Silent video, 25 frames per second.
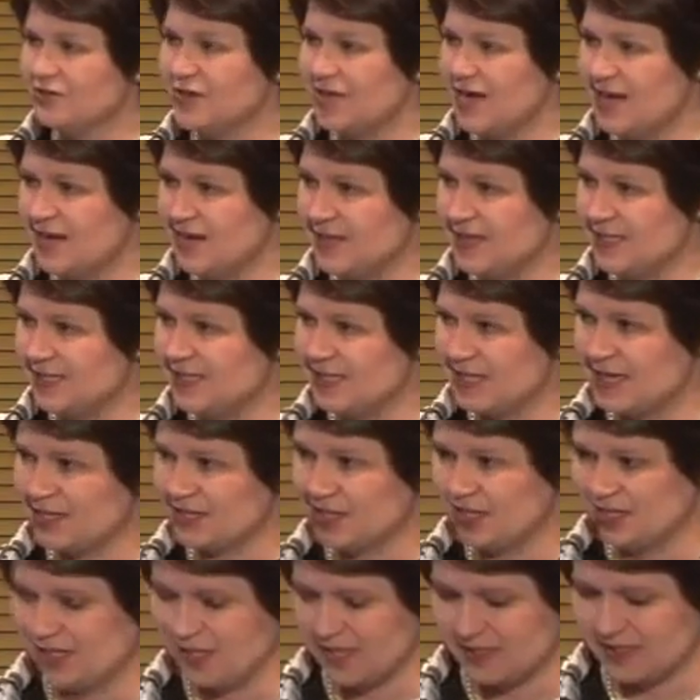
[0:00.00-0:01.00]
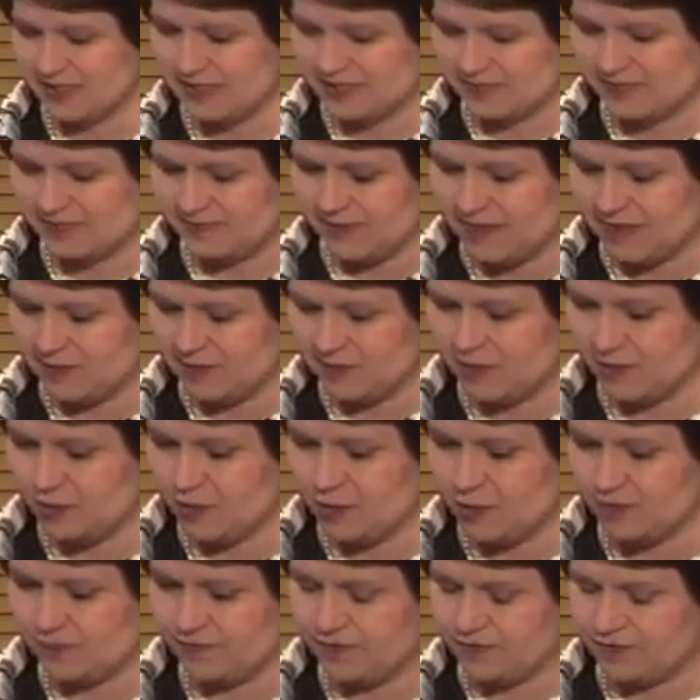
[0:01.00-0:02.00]
and he's actually done this development
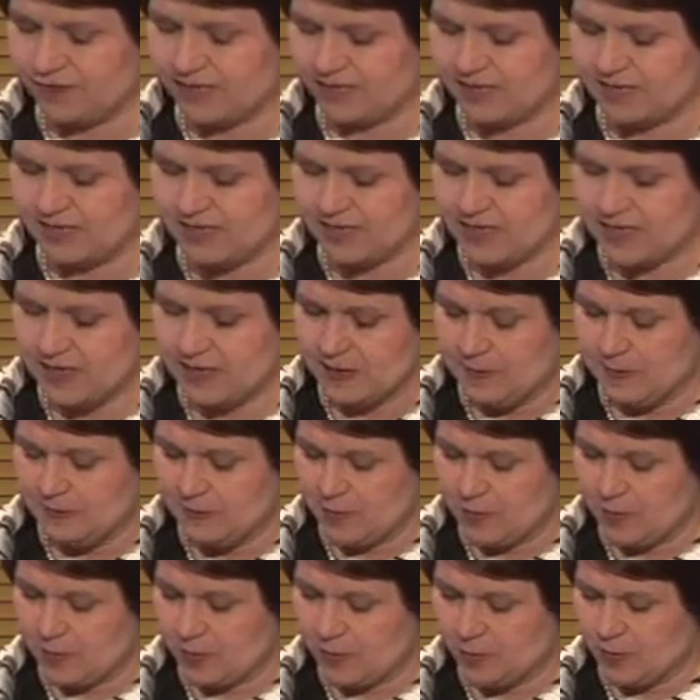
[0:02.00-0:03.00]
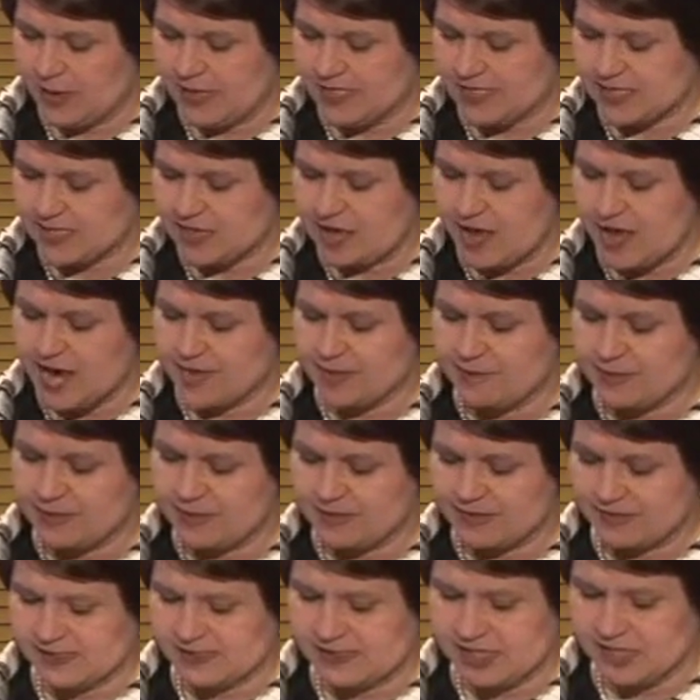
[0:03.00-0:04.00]
work for us. We're delighted
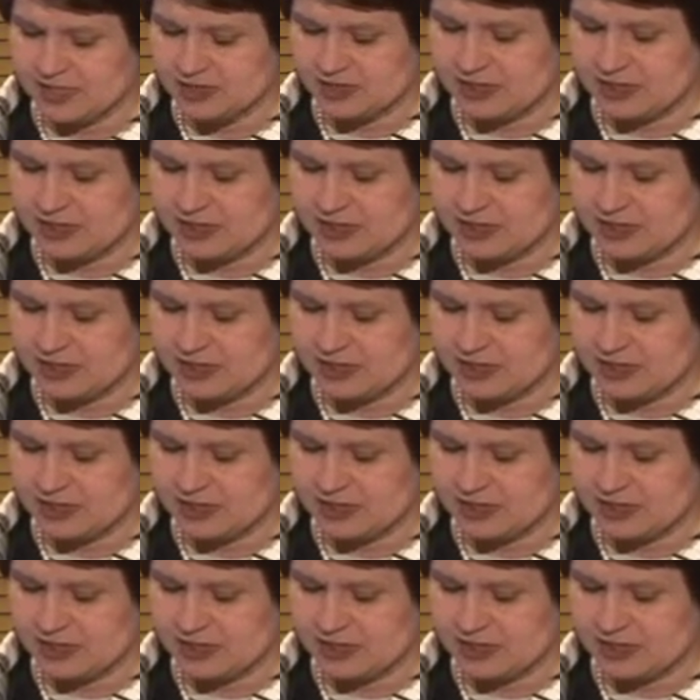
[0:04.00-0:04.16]
because it's actually